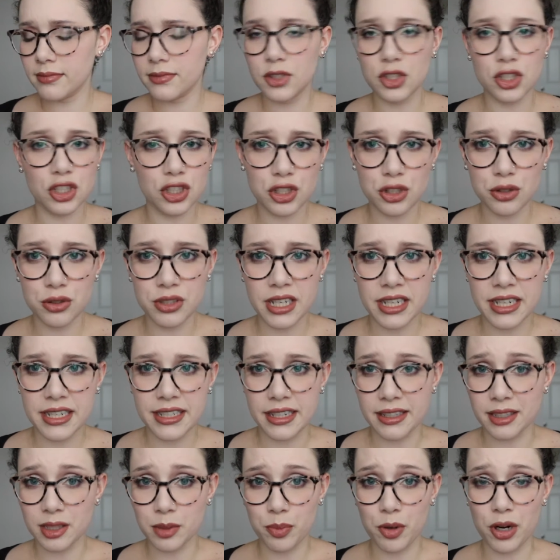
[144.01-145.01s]
Just use any
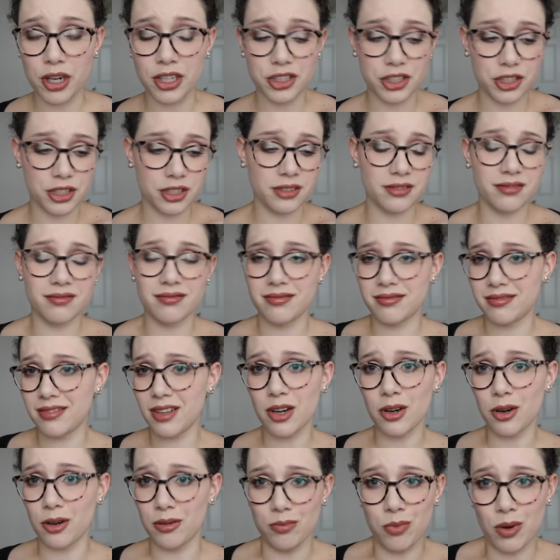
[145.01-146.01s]
dense brush
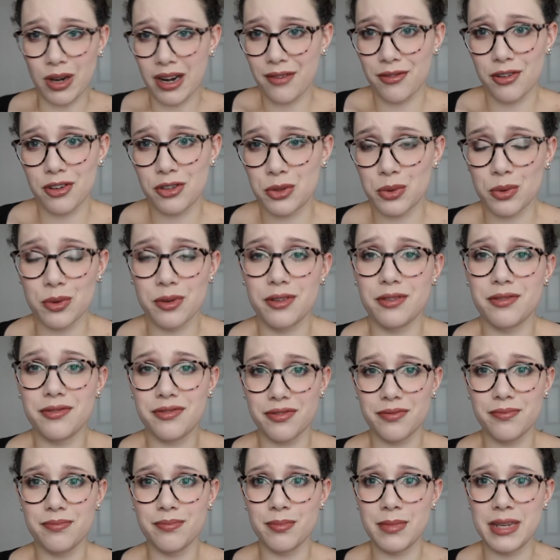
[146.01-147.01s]
or whatever sort
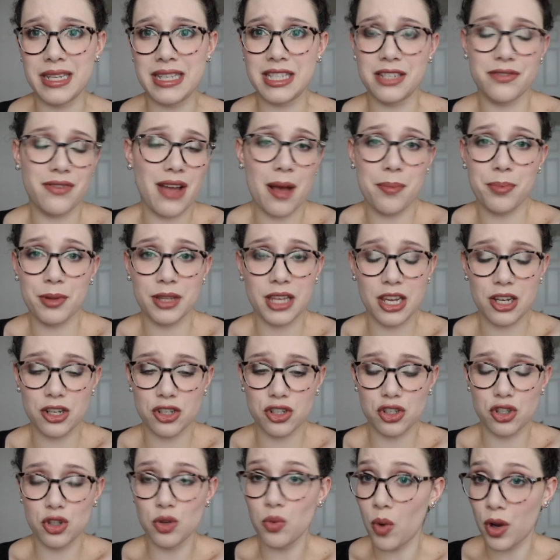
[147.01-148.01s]
of means of
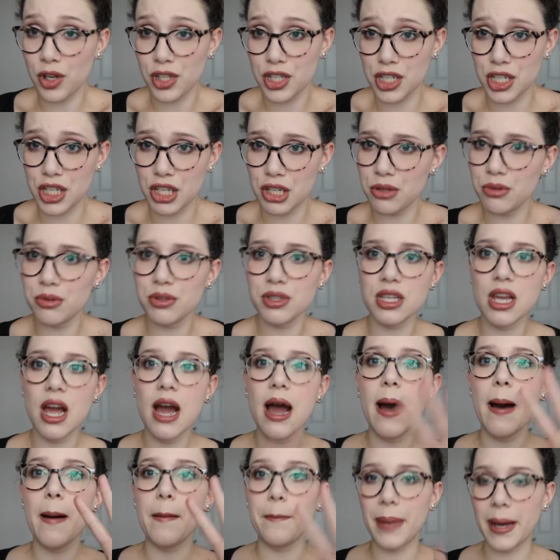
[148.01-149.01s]
application you want to use.
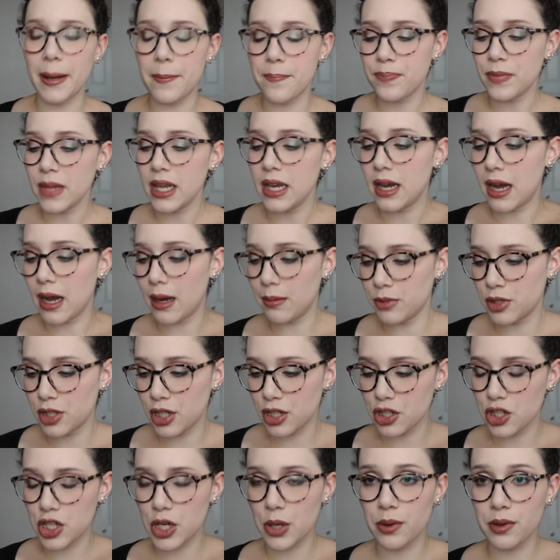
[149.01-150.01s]
But I'm just
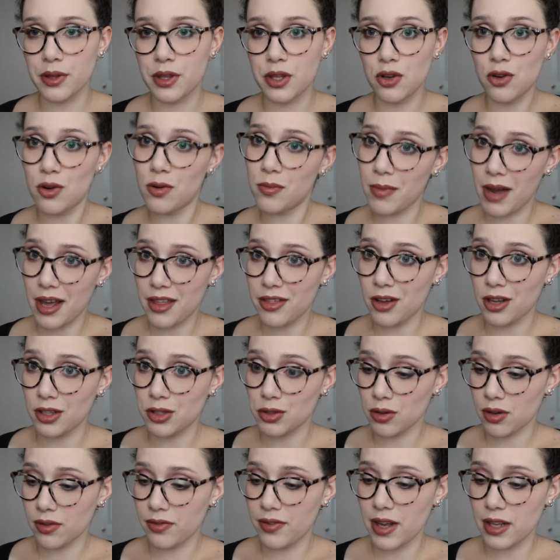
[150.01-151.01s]
going to share with you my
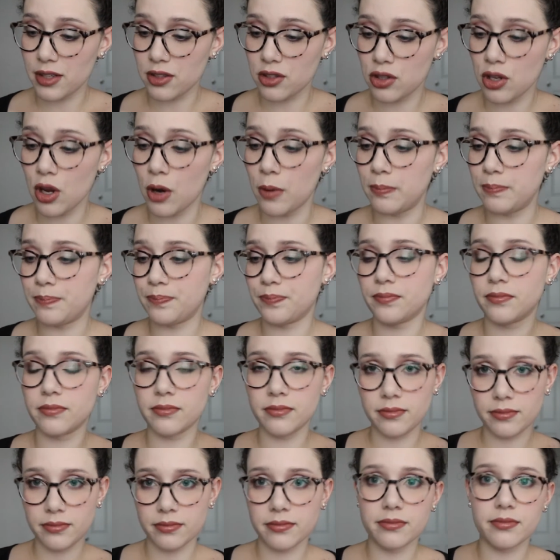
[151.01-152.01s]
thoughts real fast. So
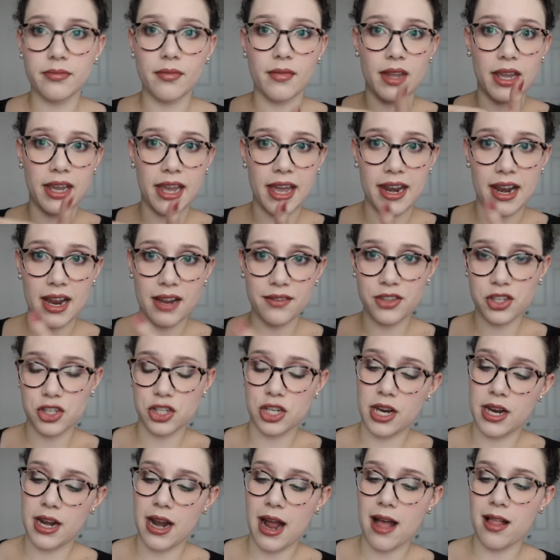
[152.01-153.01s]
again, I have the
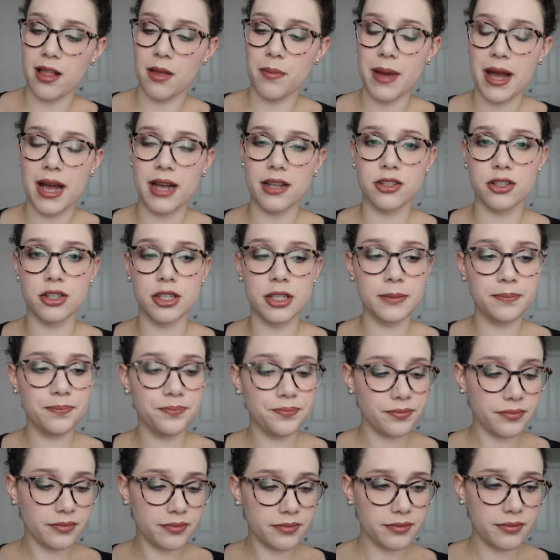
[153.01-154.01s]
shade Alabaster.
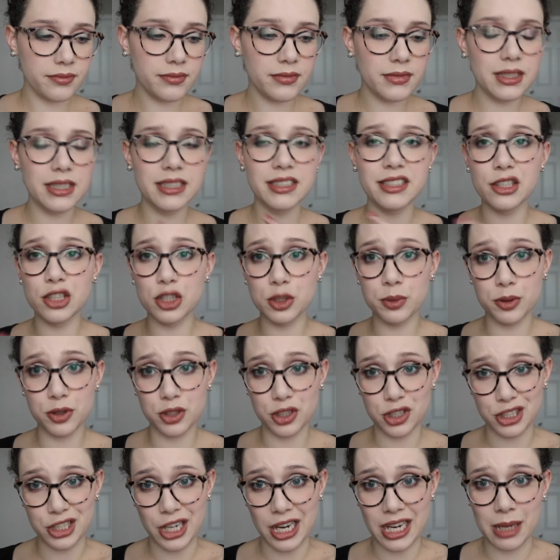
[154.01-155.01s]
So you're
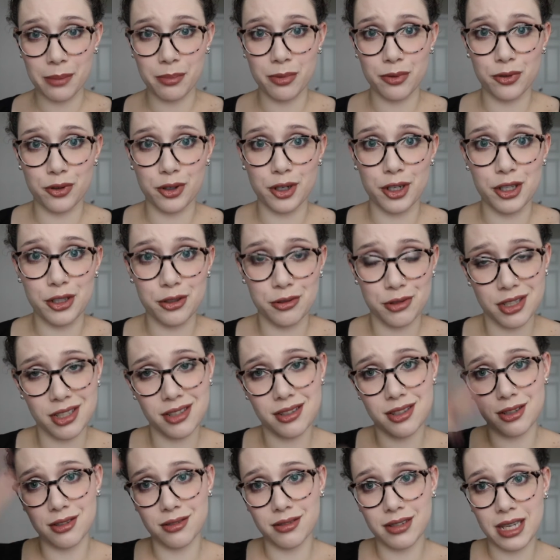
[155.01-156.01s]
supposed to shake it before you use
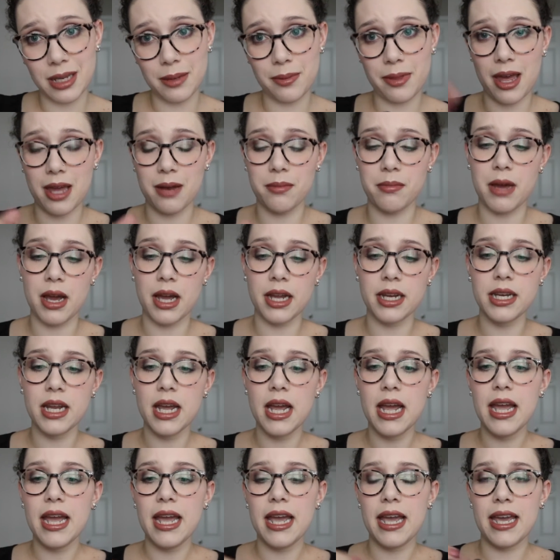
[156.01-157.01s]
it, so keep that in mind.
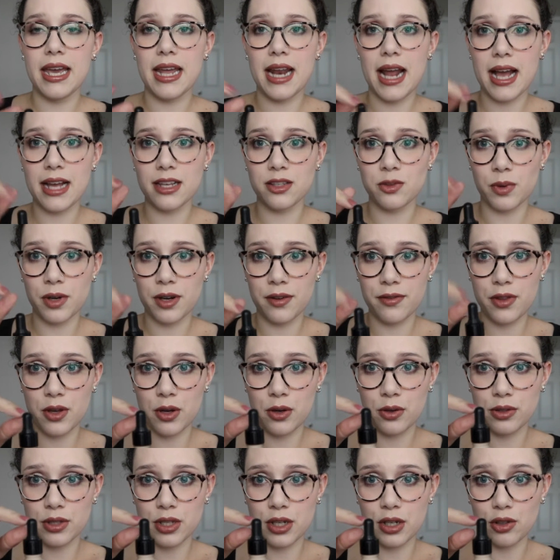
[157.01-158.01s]
It has one of
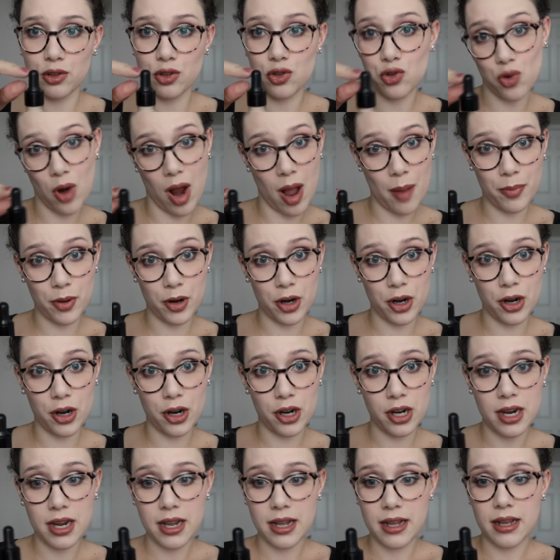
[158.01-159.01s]
those little
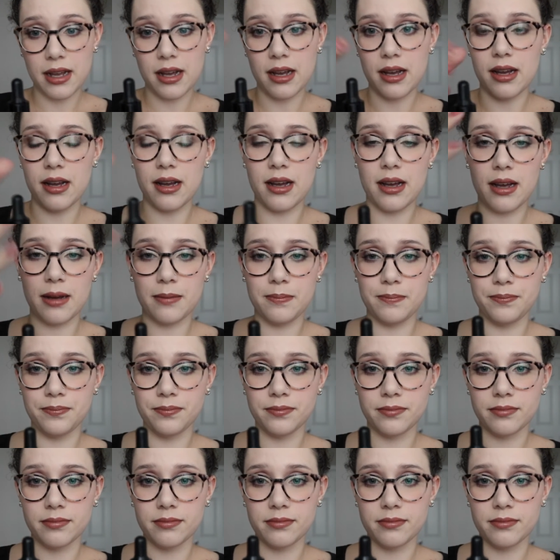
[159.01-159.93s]
dropper thingies.